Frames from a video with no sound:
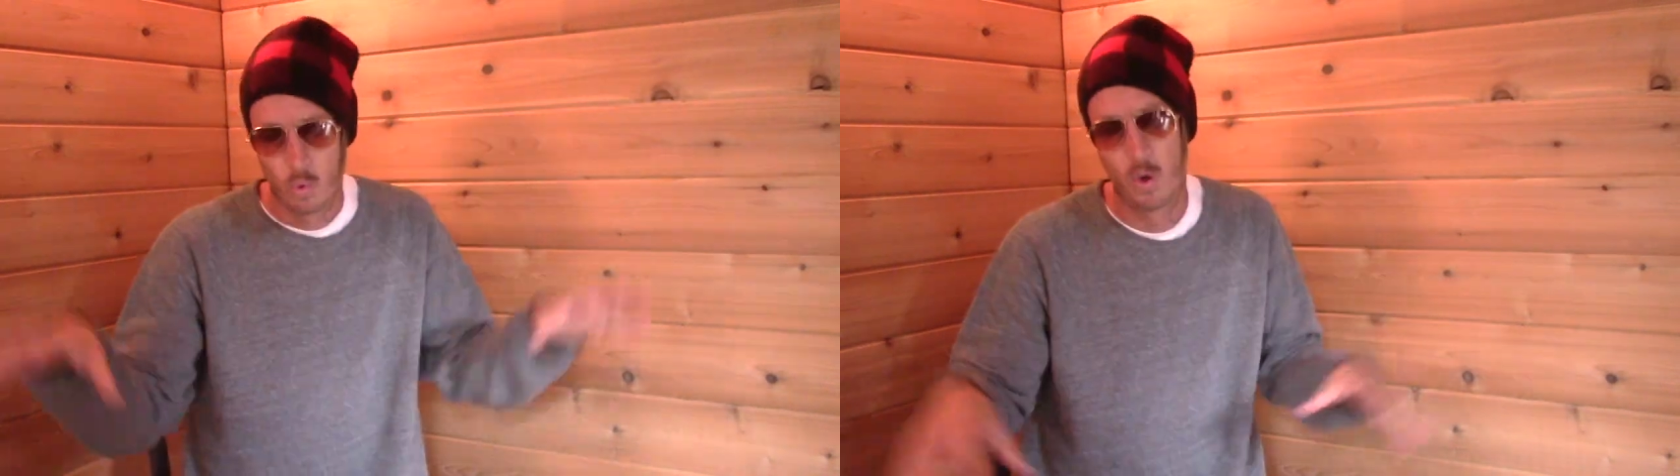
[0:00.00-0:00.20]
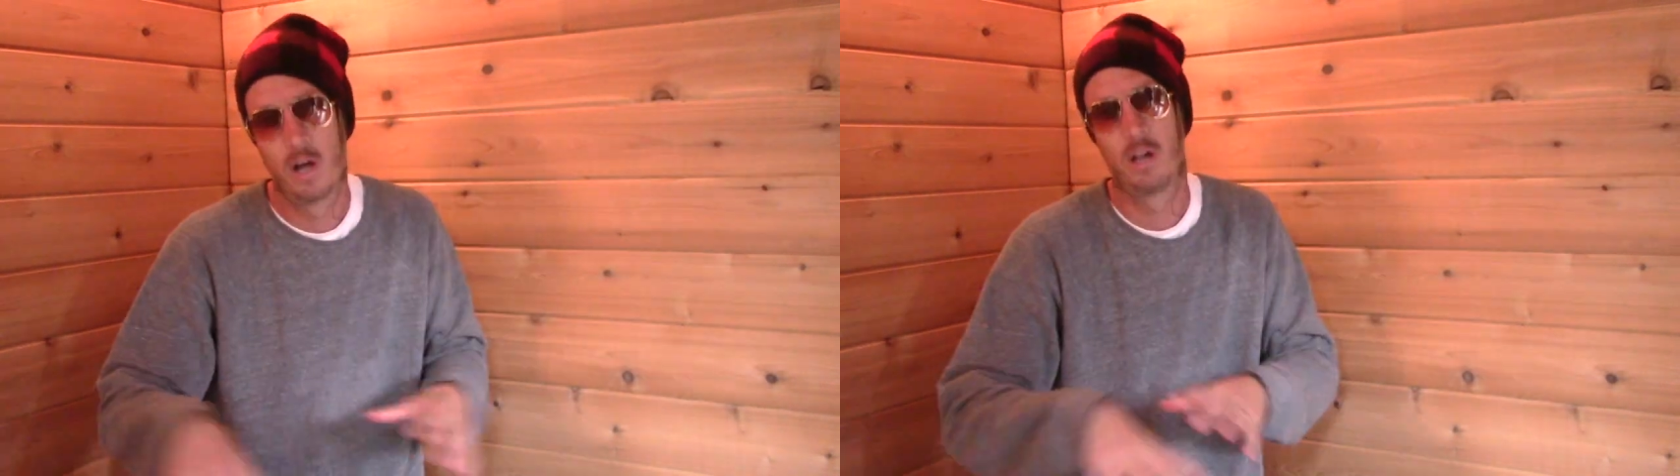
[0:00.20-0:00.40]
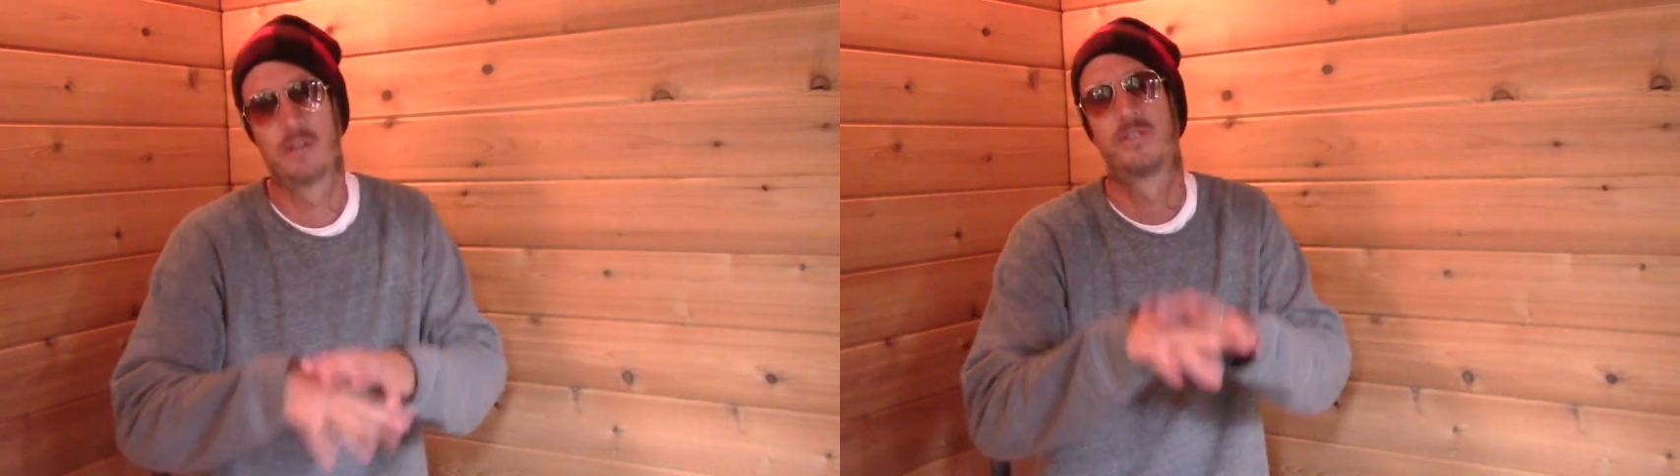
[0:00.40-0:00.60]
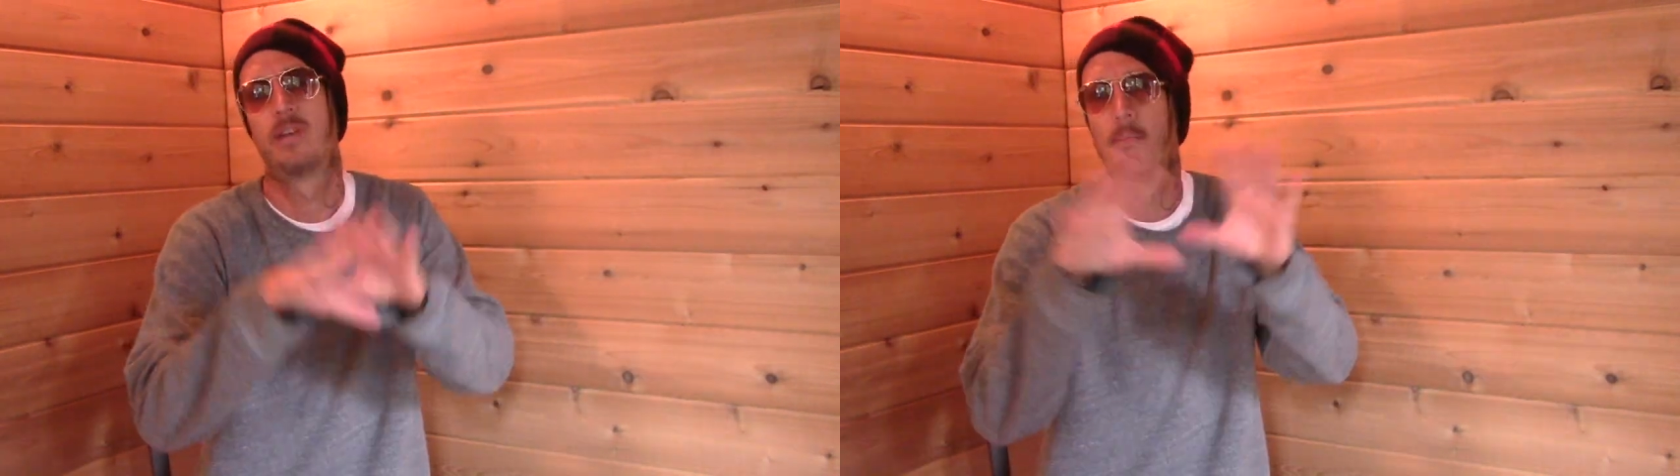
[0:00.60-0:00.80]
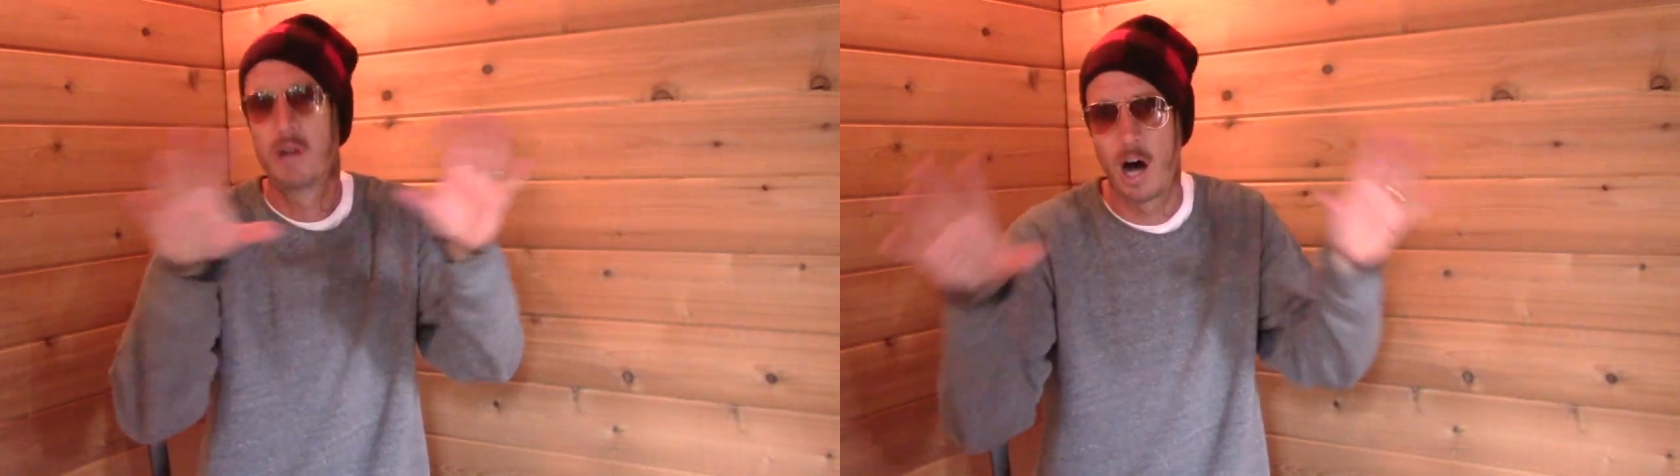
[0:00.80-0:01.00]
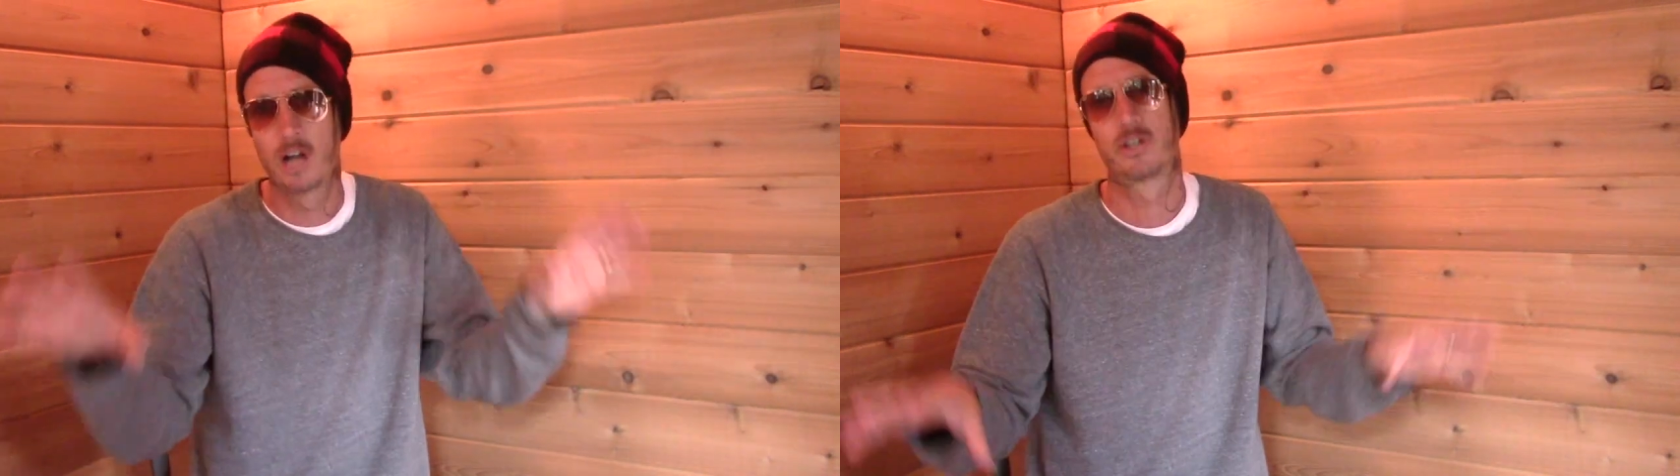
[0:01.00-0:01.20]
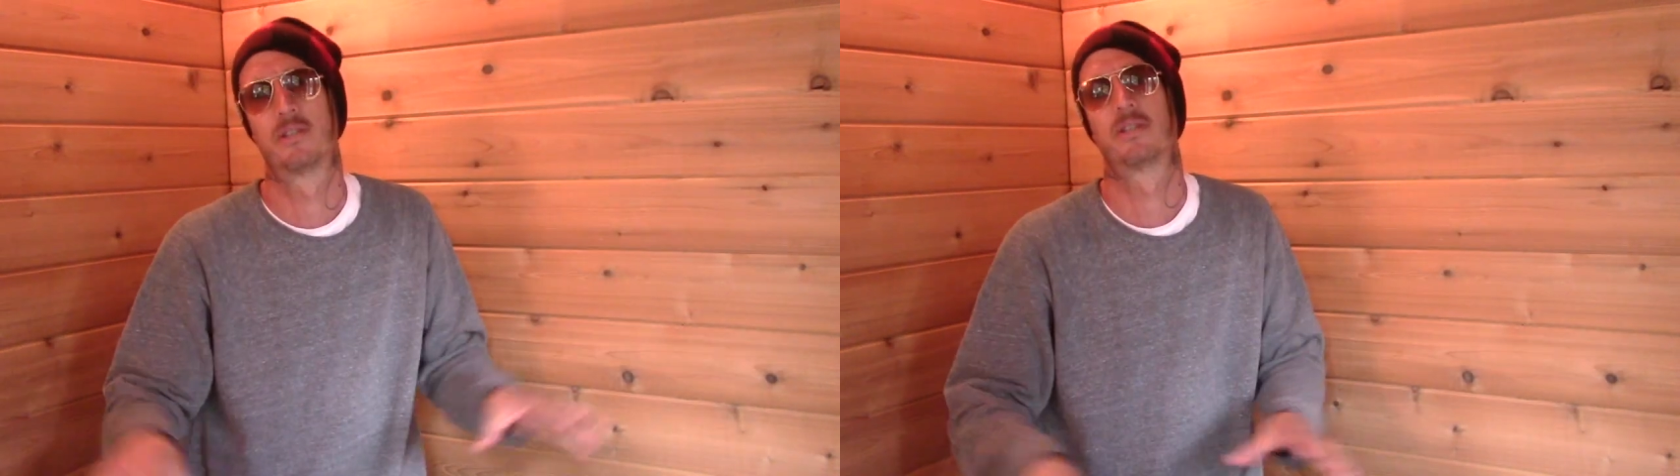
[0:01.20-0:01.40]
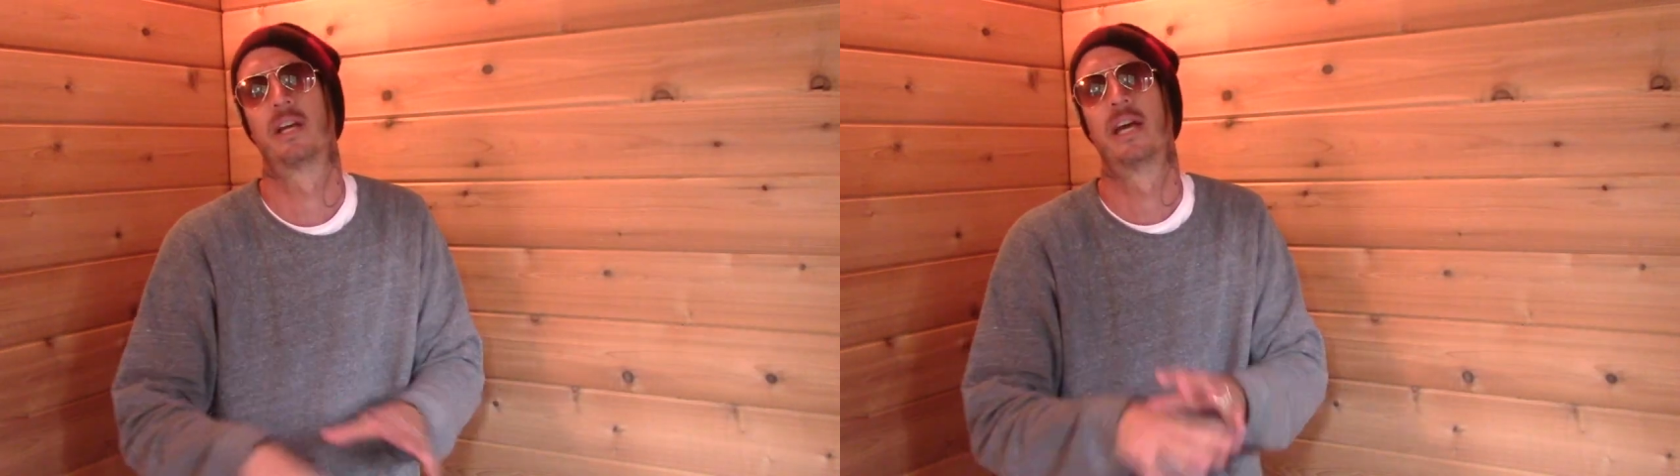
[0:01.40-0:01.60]
will
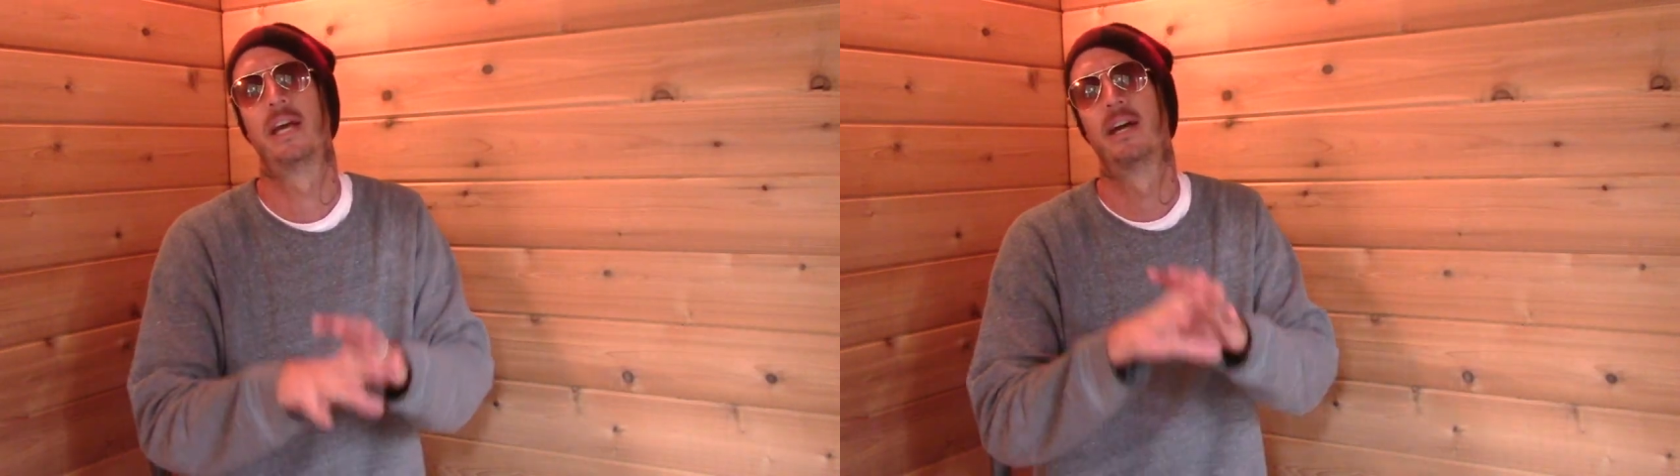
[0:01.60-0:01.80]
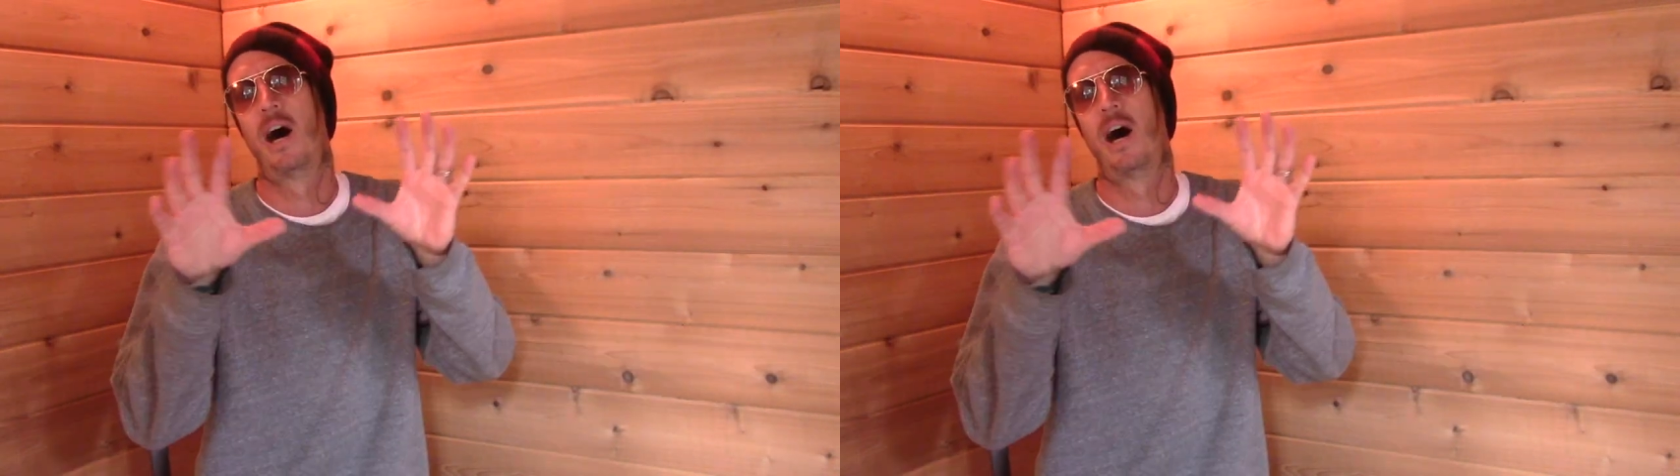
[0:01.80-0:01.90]
subconsciously